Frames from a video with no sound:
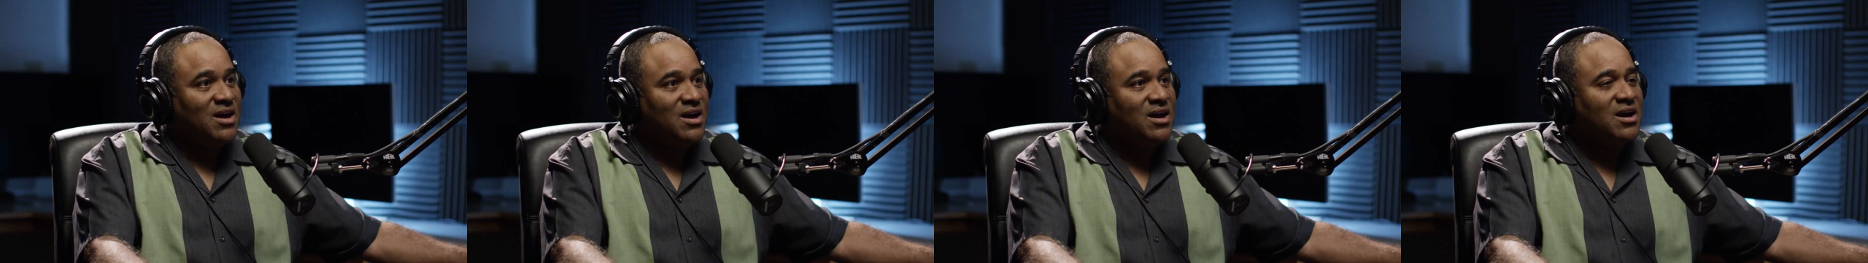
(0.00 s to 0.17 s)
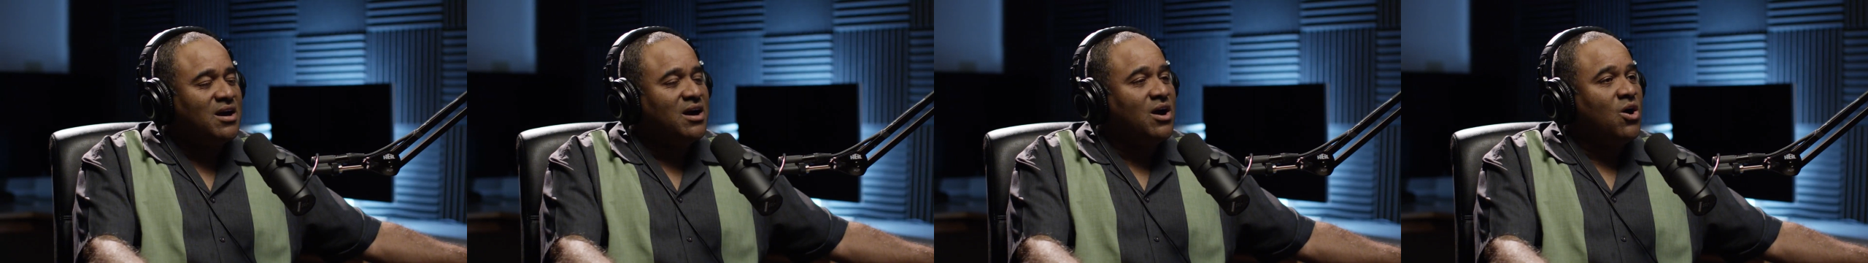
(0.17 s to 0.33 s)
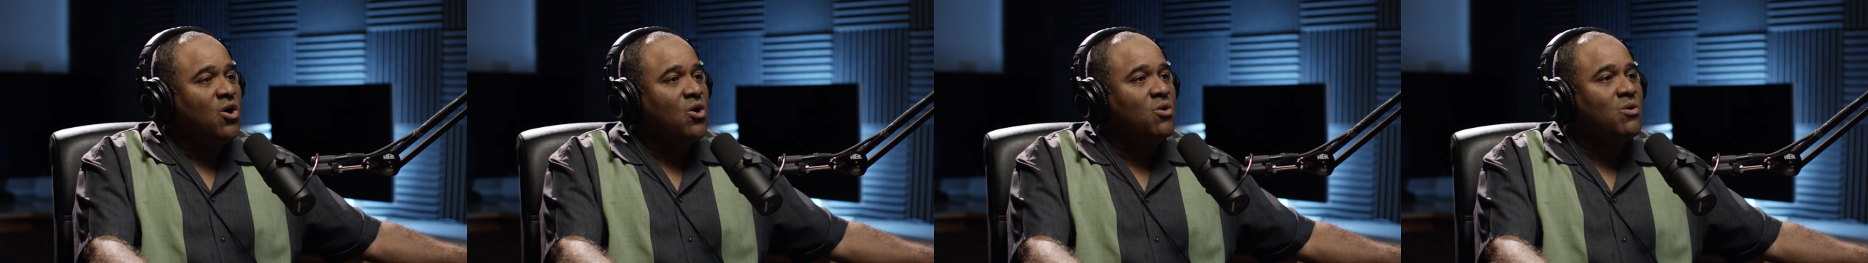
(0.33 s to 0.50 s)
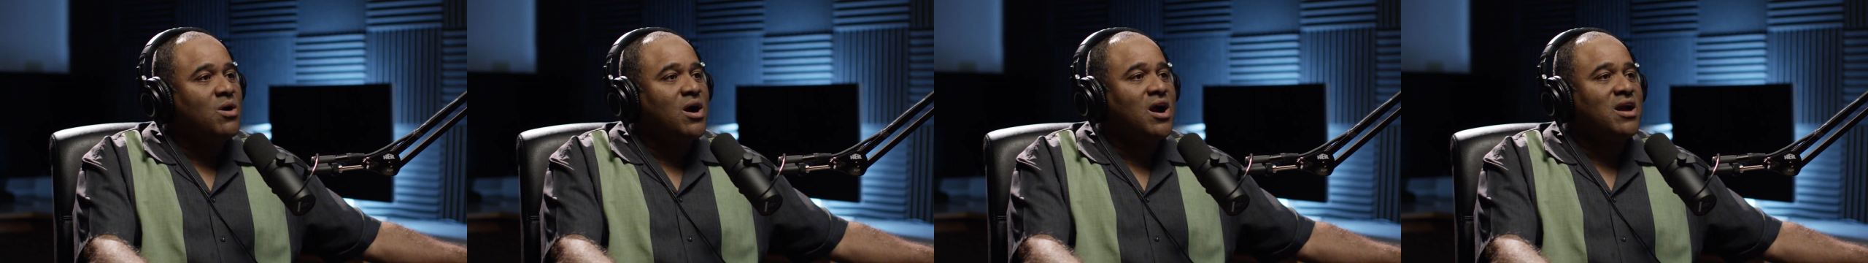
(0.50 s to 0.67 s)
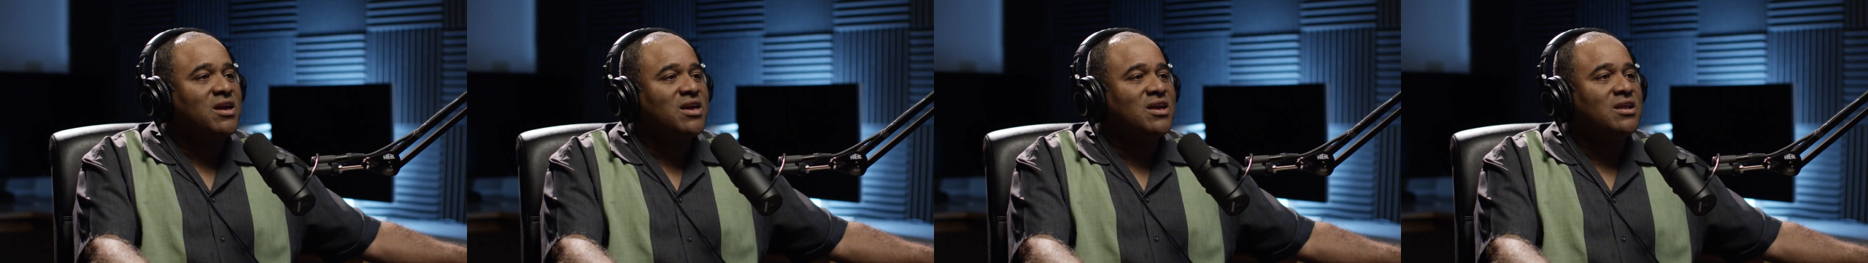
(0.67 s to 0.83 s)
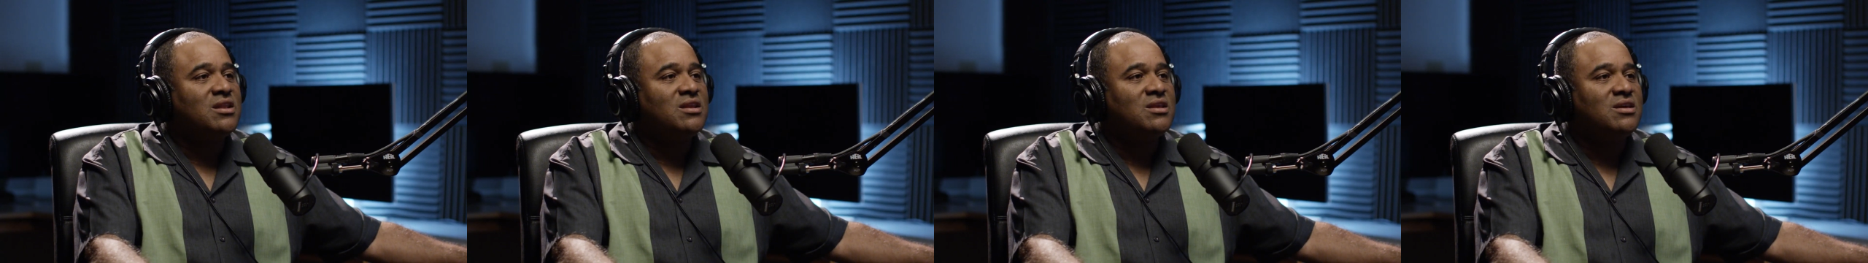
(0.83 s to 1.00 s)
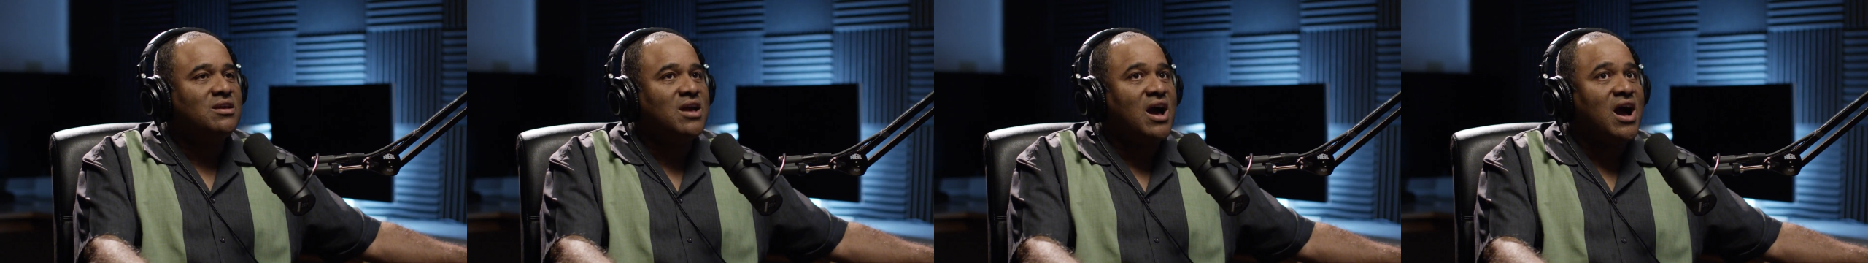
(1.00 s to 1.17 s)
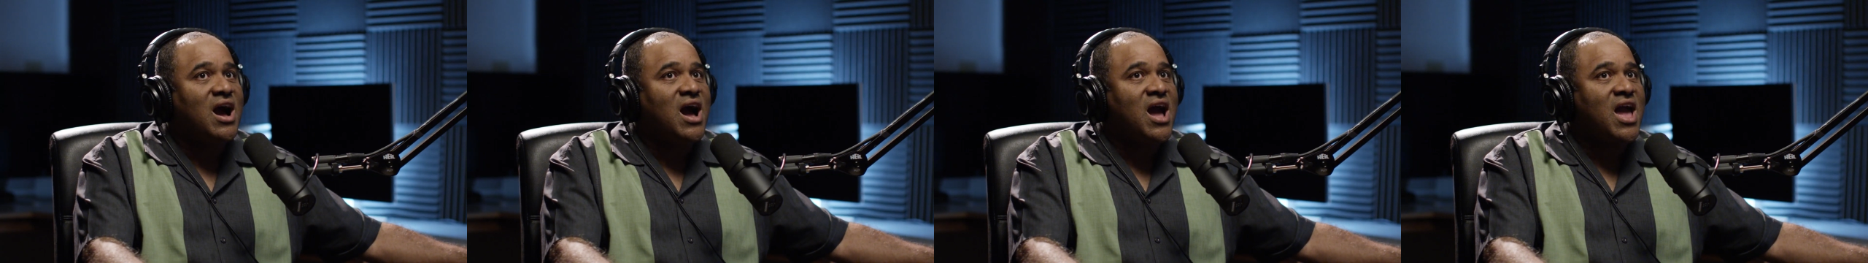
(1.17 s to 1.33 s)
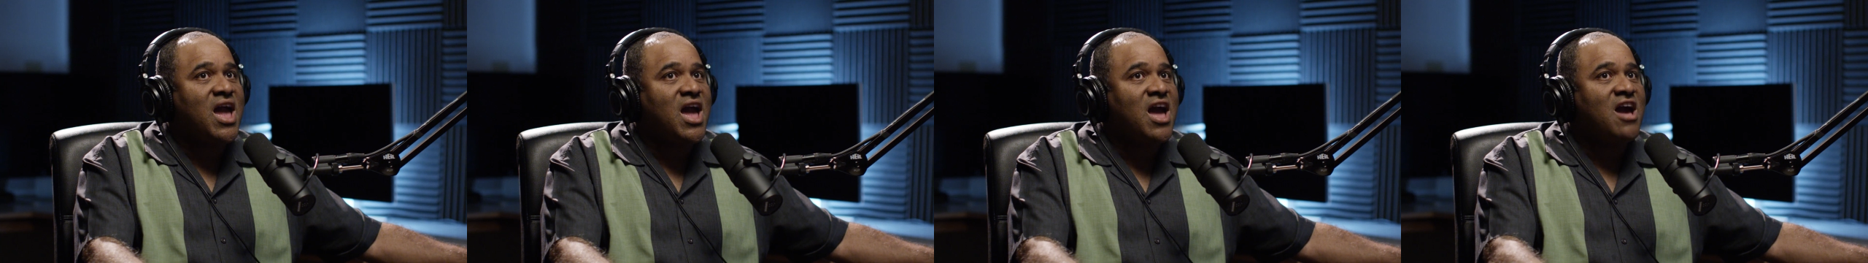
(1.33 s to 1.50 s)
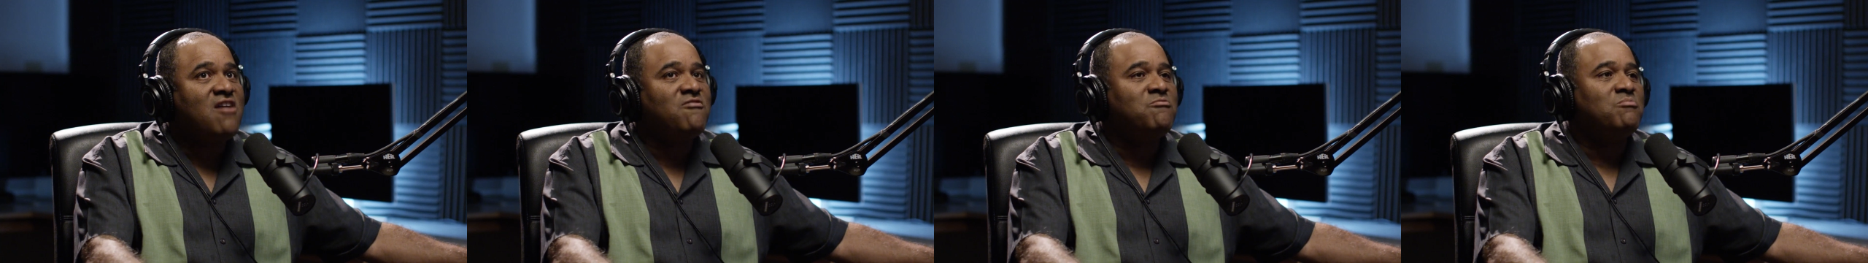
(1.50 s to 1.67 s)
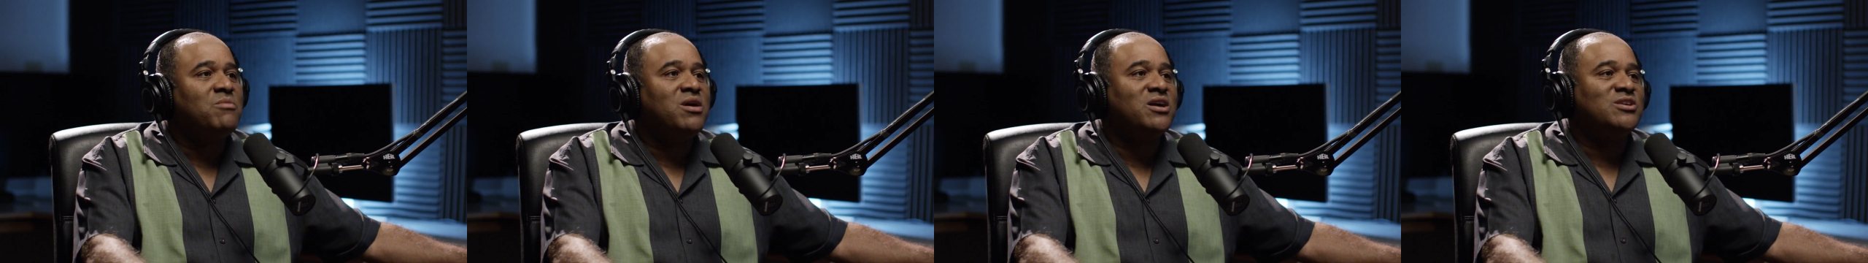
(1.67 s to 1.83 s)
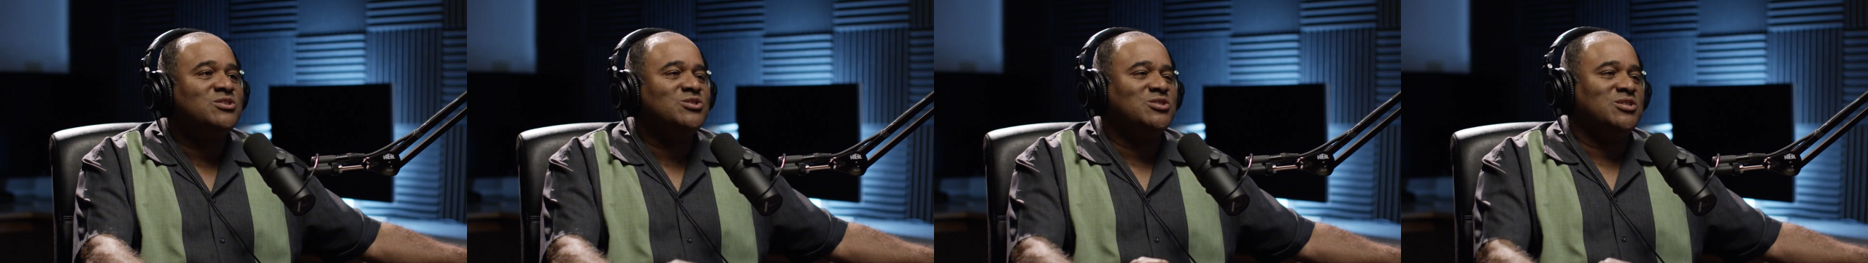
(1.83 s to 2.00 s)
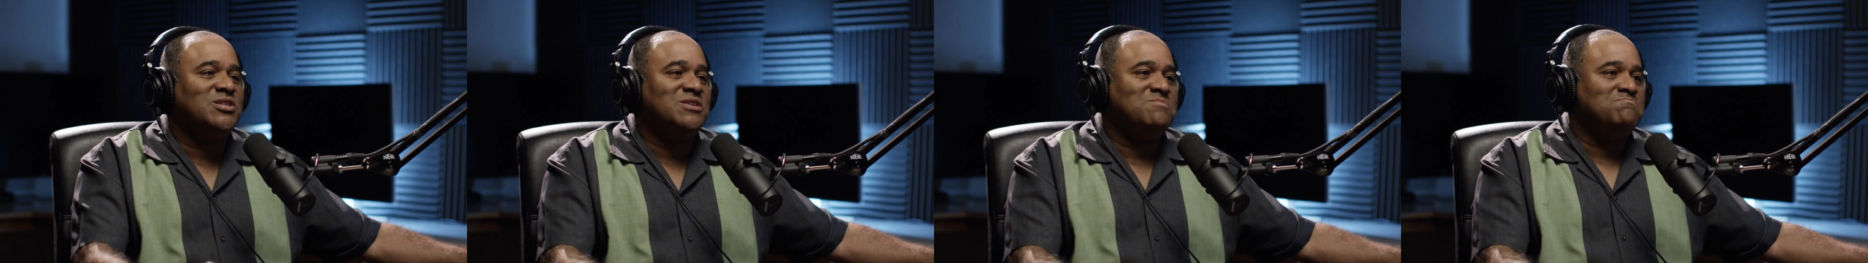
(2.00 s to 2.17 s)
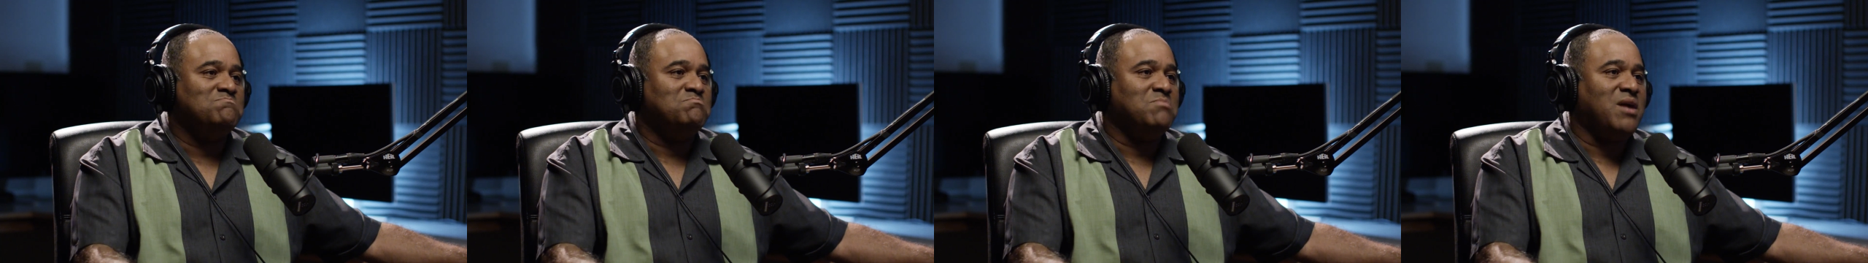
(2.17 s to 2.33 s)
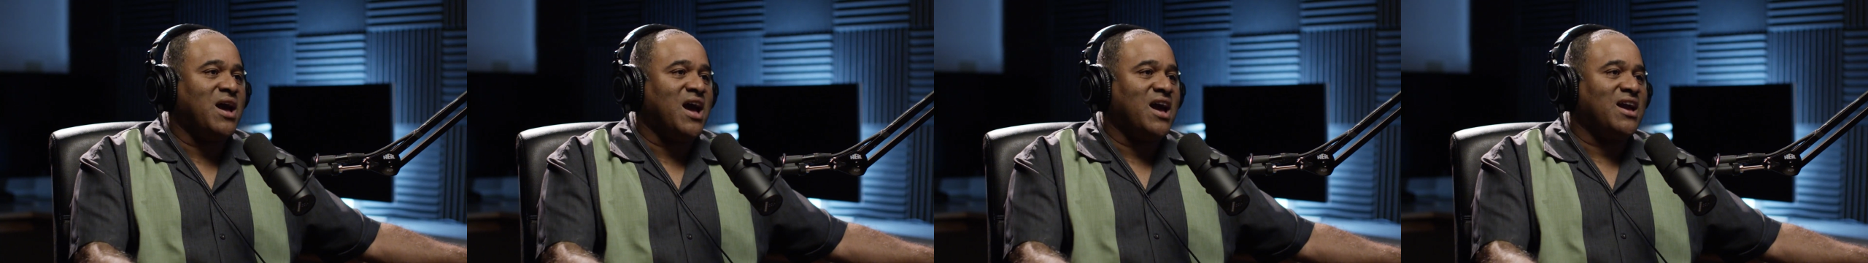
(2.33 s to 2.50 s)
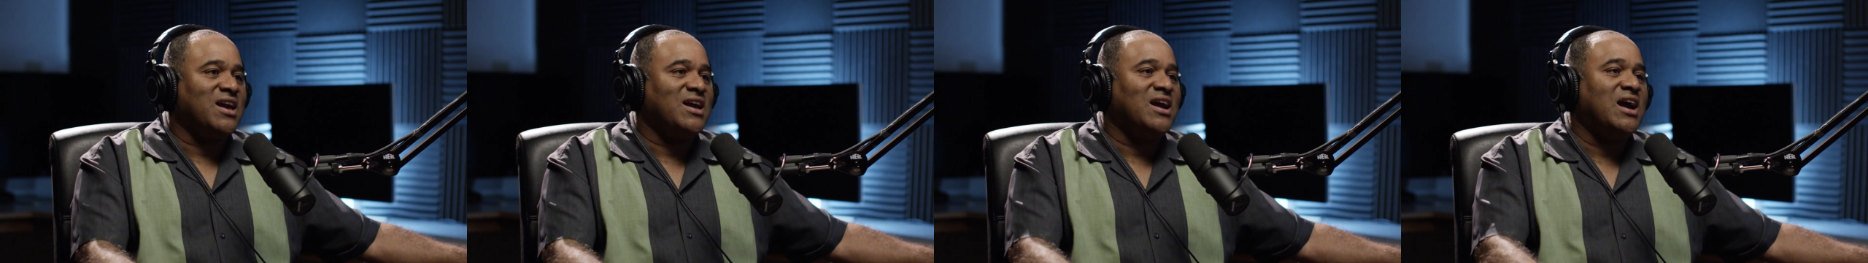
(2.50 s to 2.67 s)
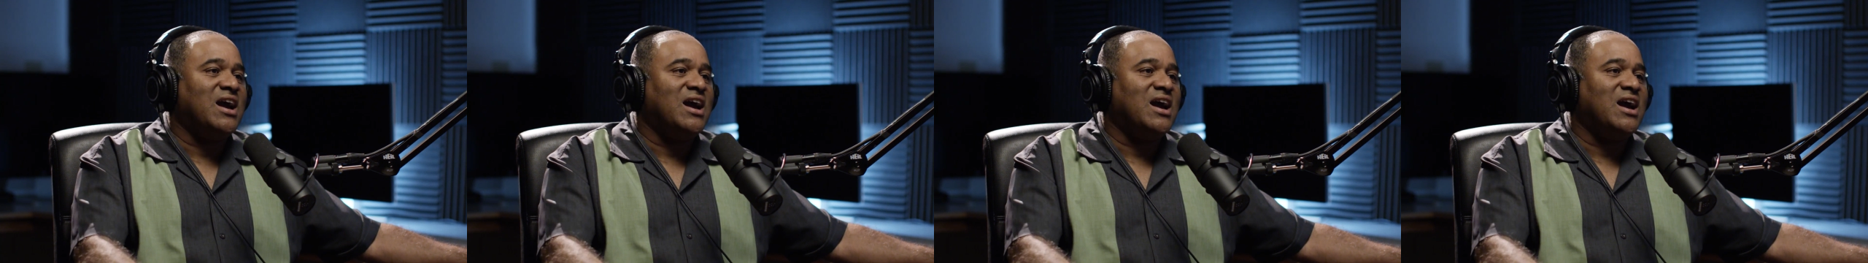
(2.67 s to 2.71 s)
Yeah. Oh, I have my sleep back.